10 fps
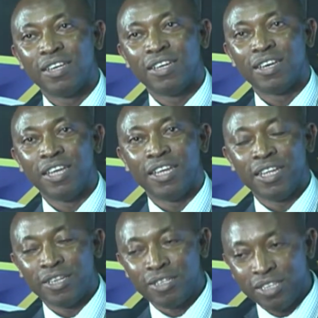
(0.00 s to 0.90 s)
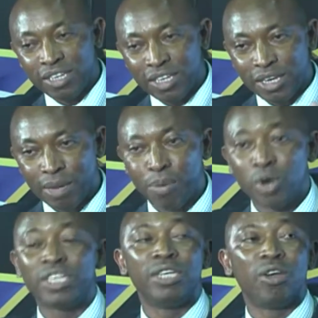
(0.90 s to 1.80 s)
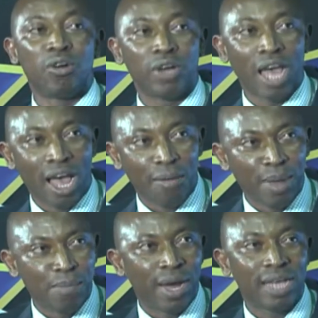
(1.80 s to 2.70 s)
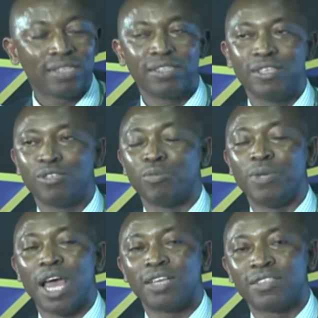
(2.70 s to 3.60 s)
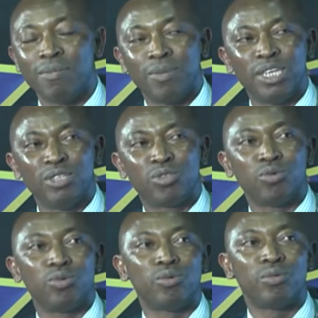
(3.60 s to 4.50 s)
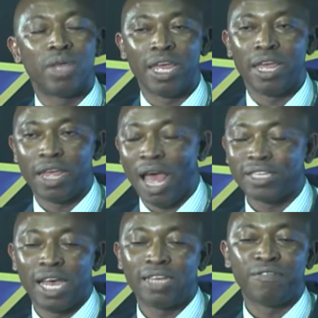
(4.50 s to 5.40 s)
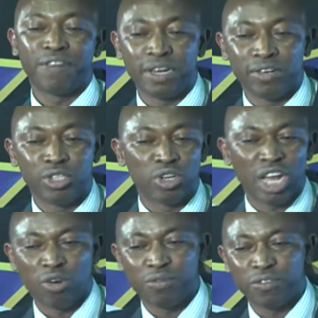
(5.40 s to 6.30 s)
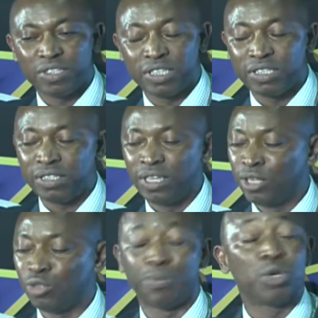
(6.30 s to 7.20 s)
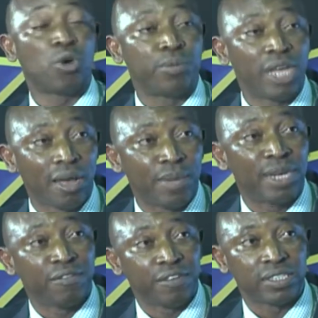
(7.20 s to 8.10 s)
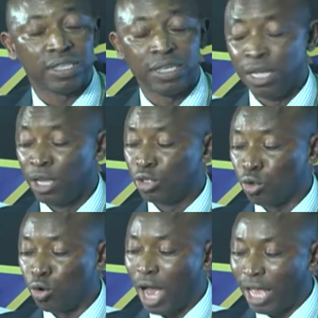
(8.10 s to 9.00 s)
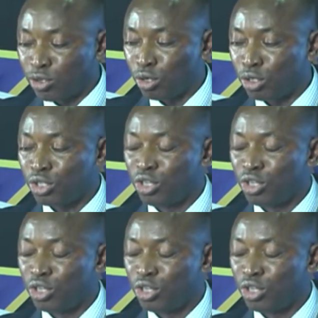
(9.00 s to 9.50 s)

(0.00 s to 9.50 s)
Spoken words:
the burden on our members to be assembling at our different regional offices to pick up their benefits. So, as such,